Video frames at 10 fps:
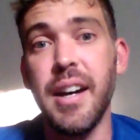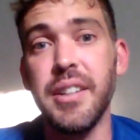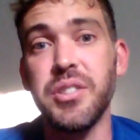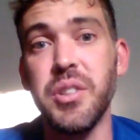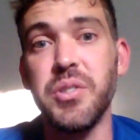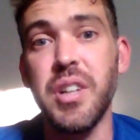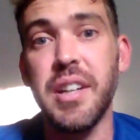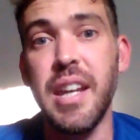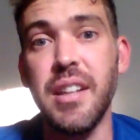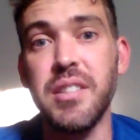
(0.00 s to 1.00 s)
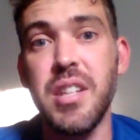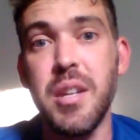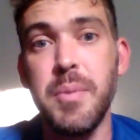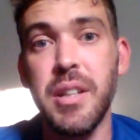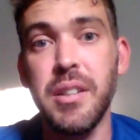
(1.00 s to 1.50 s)
So sucking
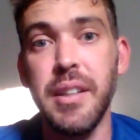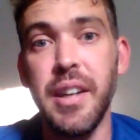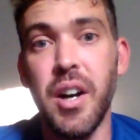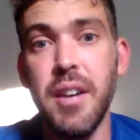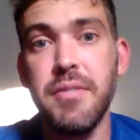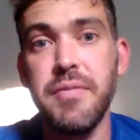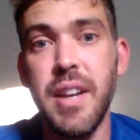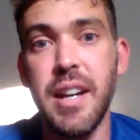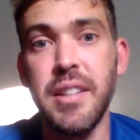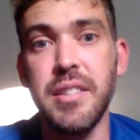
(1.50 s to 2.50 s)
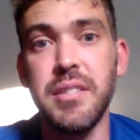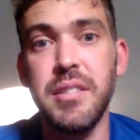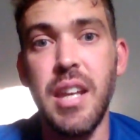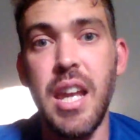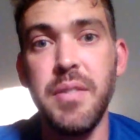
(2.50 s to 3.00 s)
typically I've found
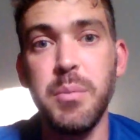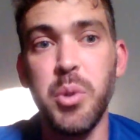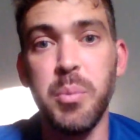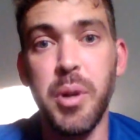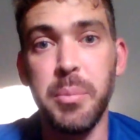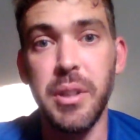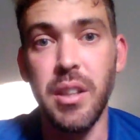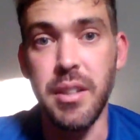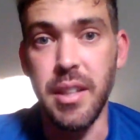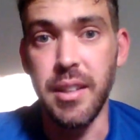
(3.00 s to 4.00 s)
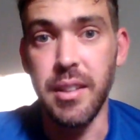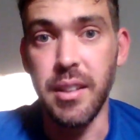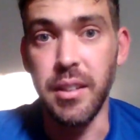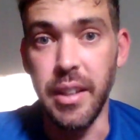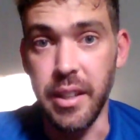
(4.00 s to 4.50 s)
is even more popular than the
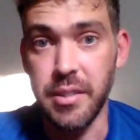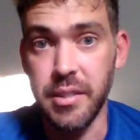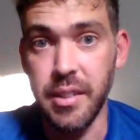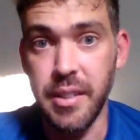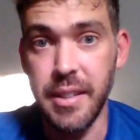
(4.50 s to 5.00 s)
licks,